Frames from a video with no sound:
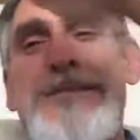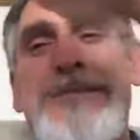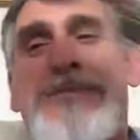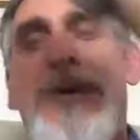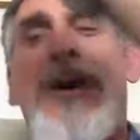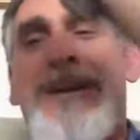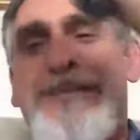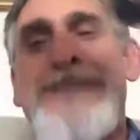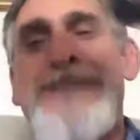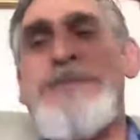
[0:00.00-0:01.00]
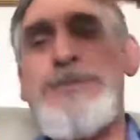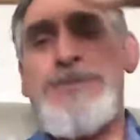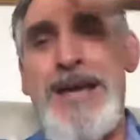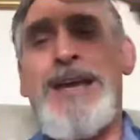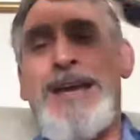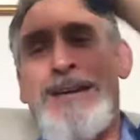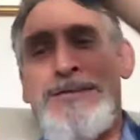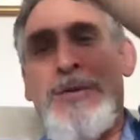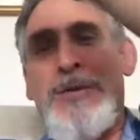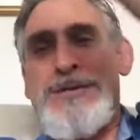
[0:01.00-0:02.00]
far, once you take it as
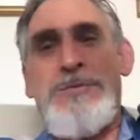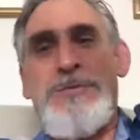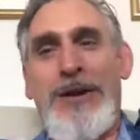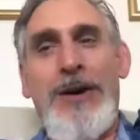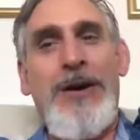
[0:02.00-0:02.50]
far as it can go,